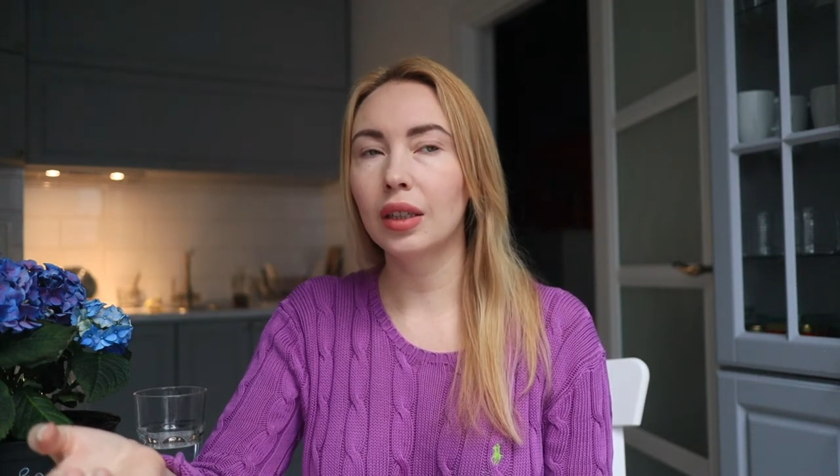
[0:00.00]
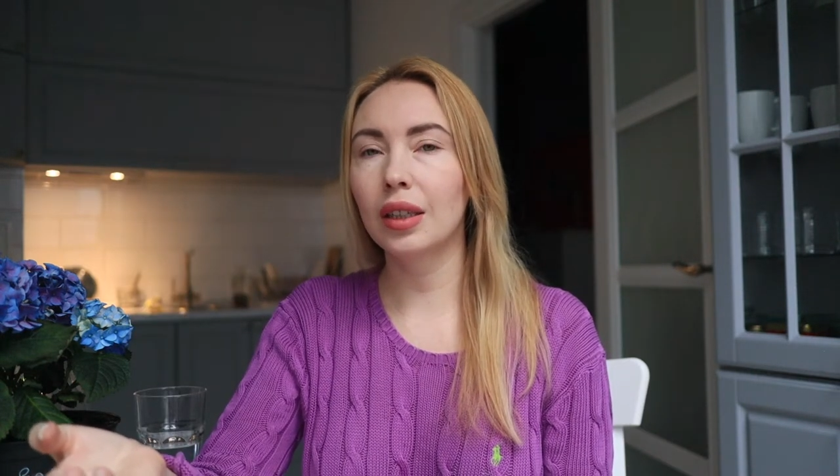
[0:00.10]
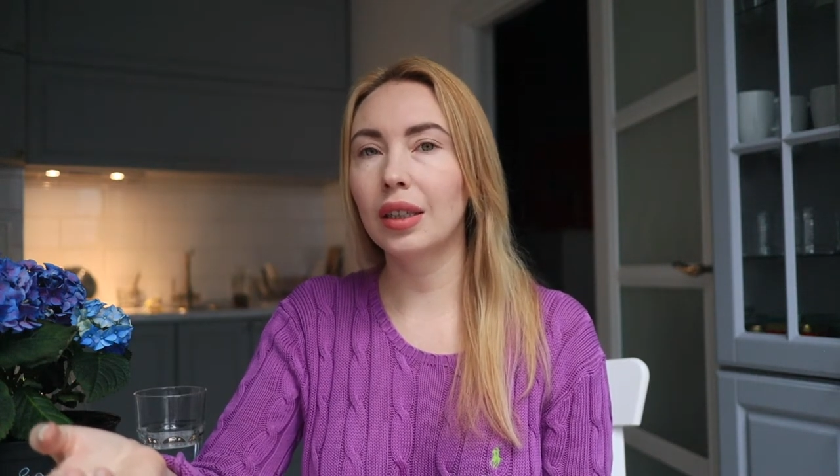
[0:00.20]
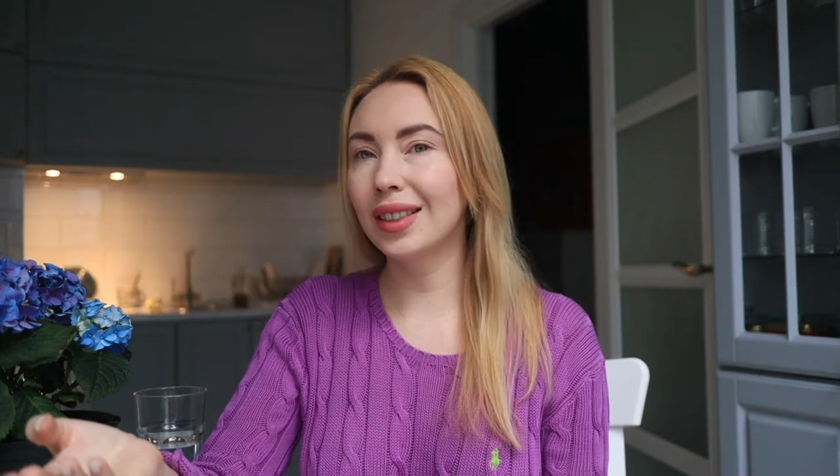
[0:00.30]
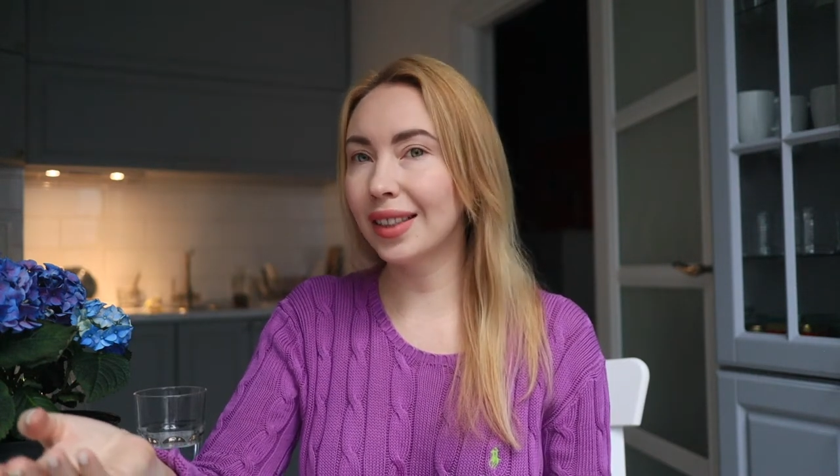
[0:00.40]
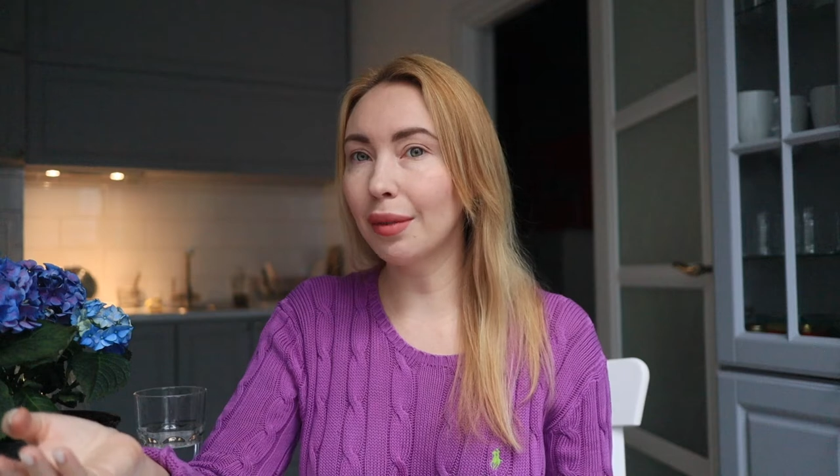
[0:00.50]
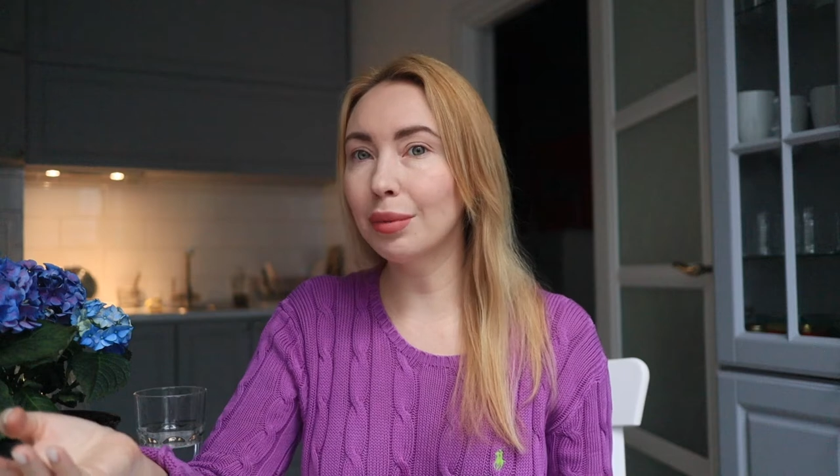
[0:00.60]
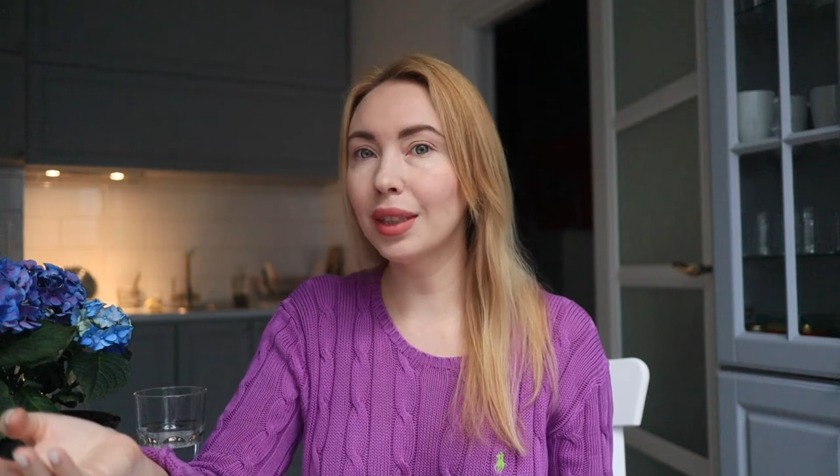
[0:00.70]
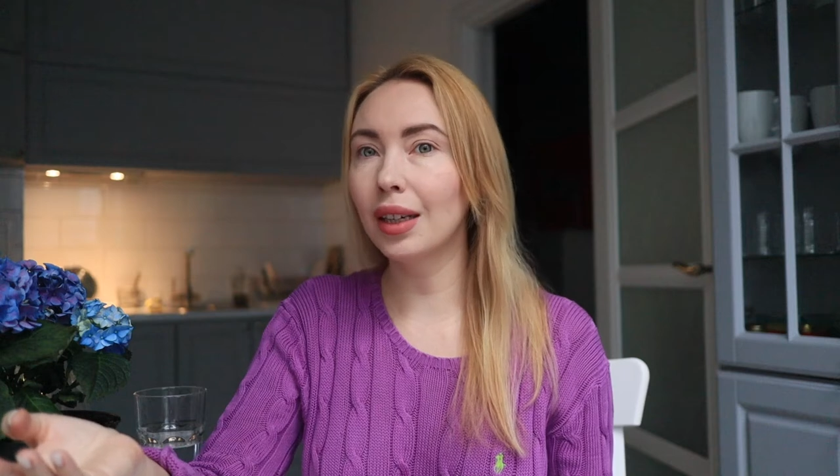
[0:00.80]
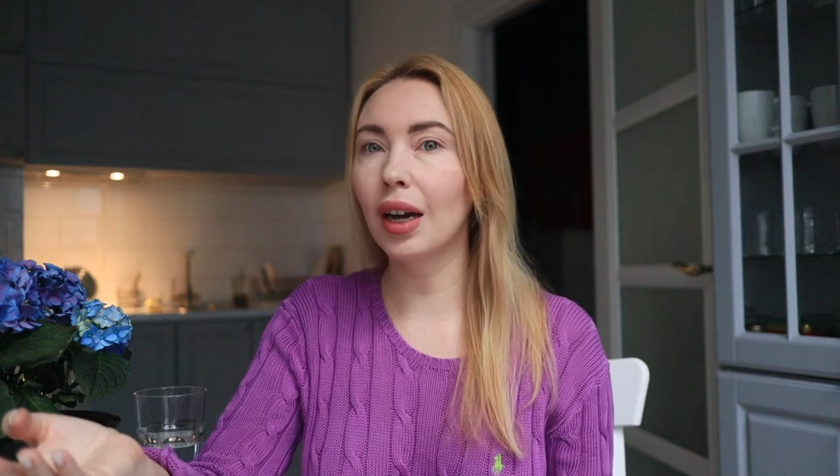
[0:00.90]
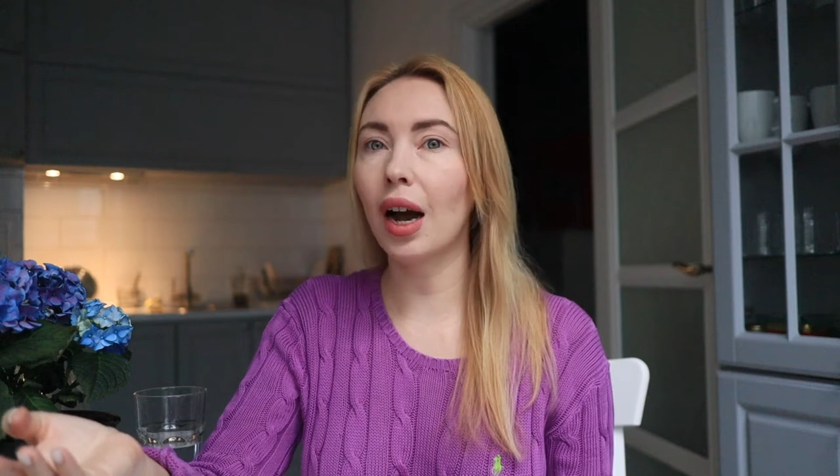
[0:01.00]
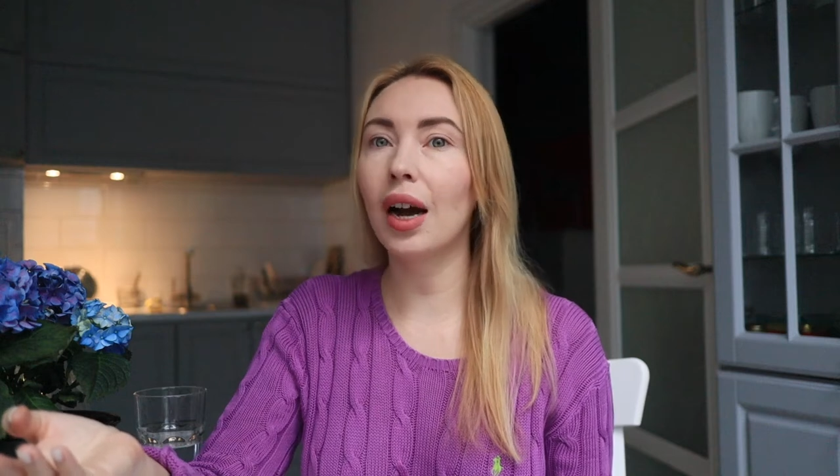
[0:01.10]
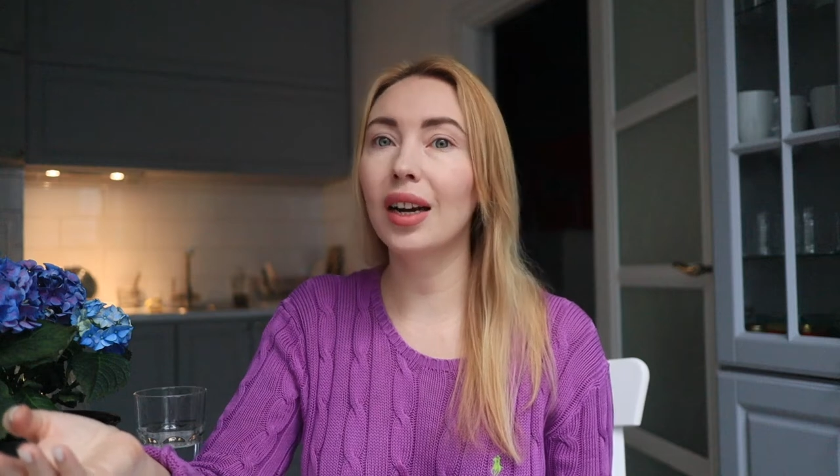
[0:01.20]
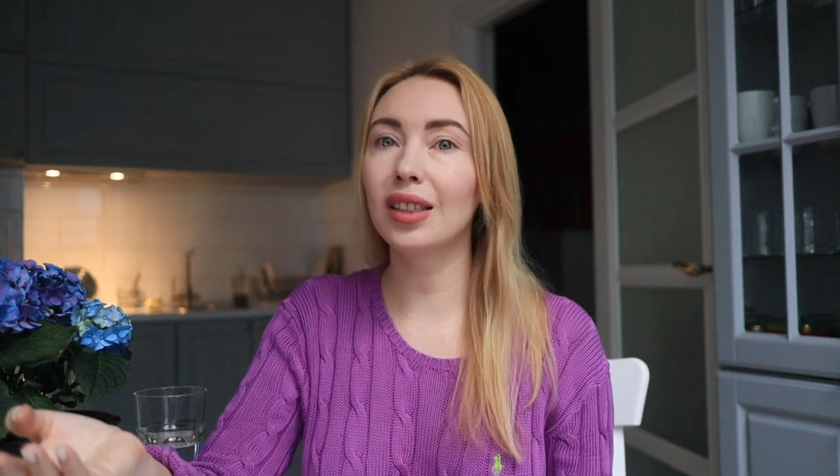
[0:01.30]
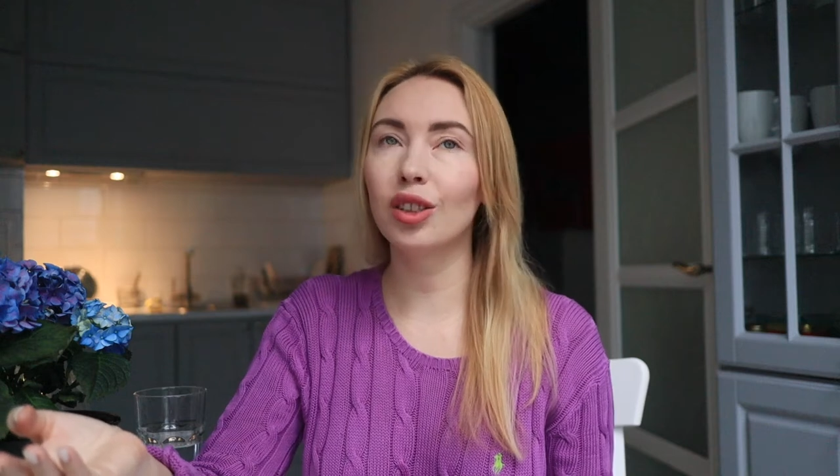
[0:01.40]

there is something I